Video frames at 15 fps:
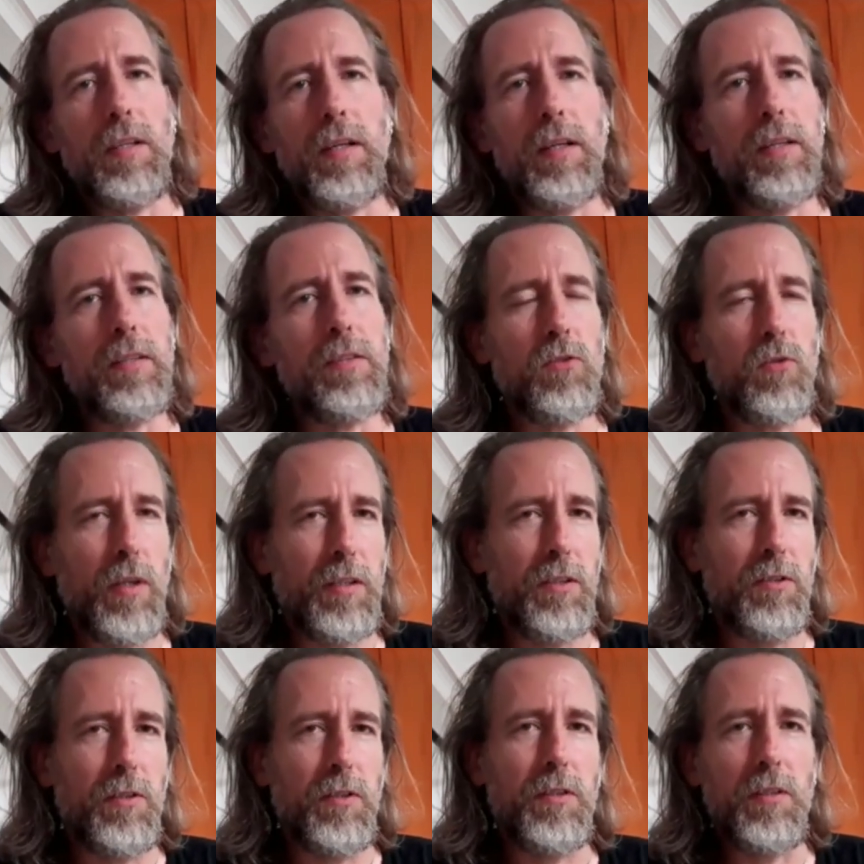an
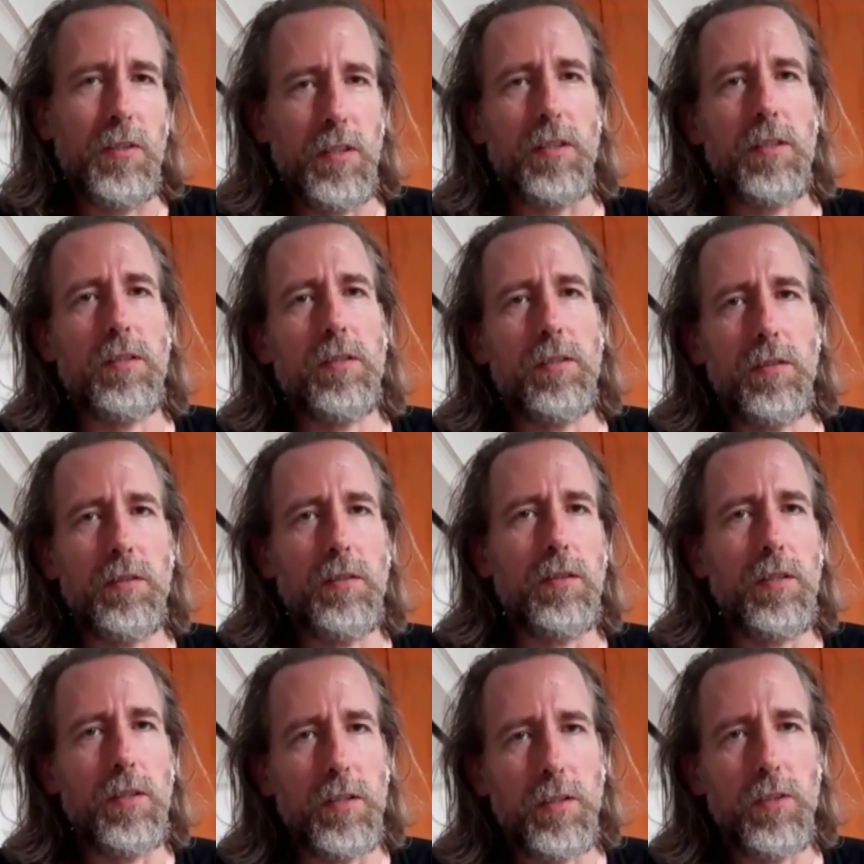instructor near
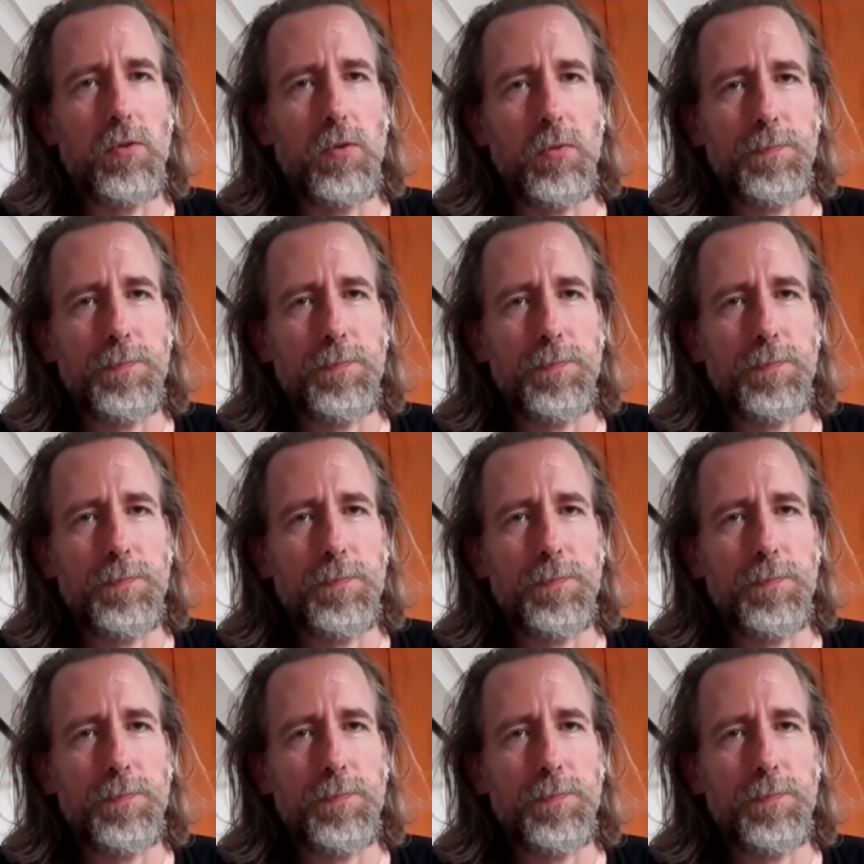you.